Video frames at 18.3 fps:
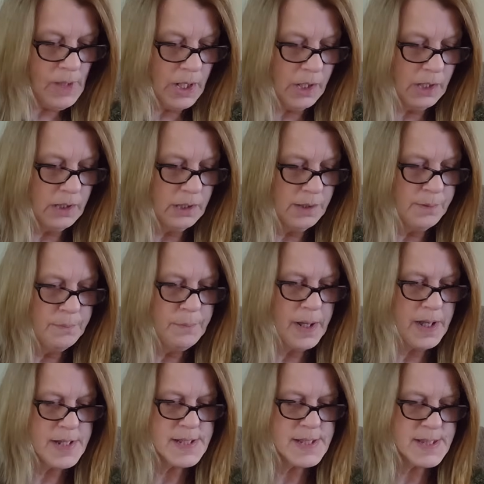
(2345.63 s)

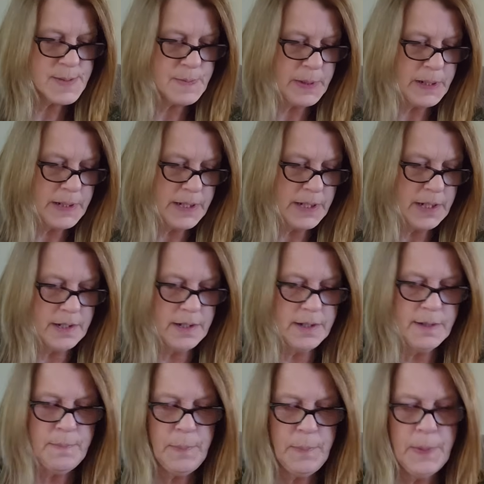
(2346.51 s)
I spun
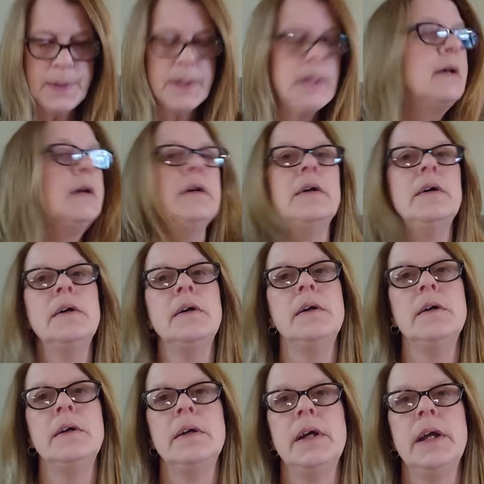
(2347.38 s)
up,
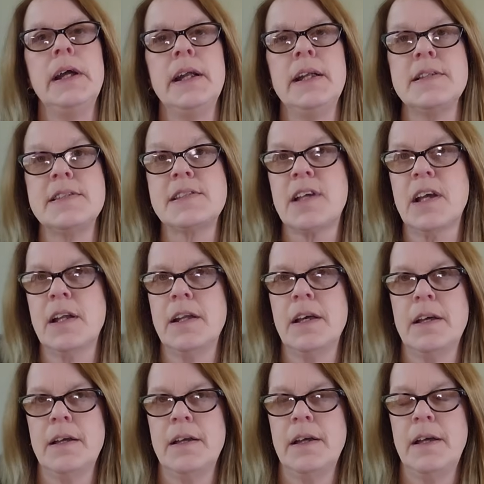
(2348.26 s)
and it's
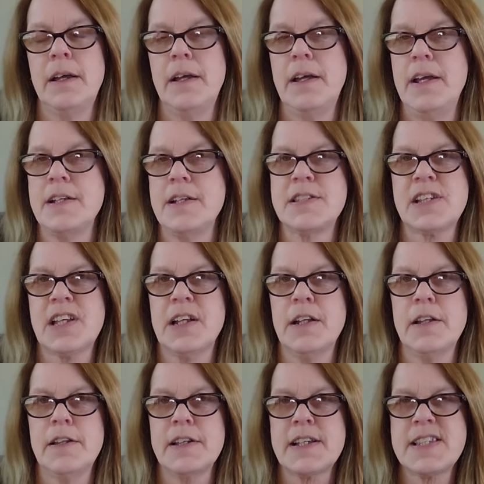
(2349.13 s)
gonna
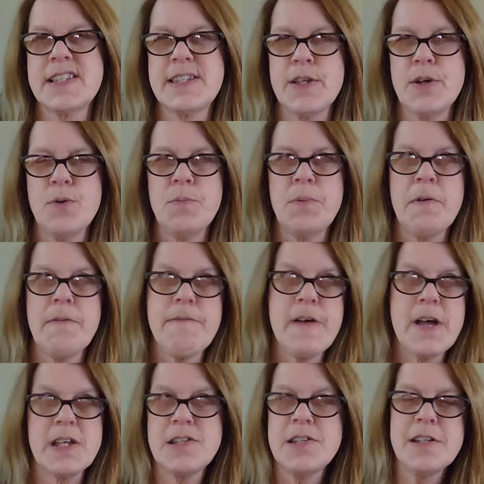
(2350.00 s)
look so
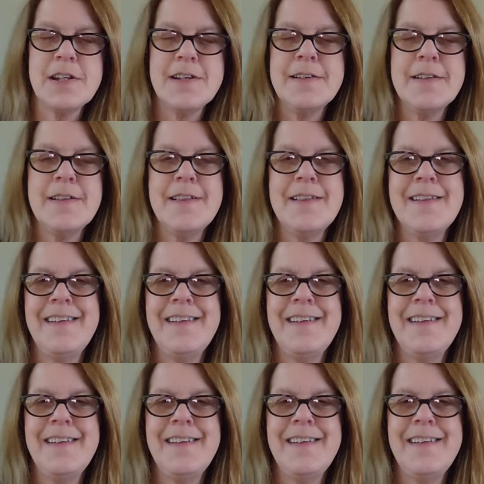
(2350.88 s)
professional.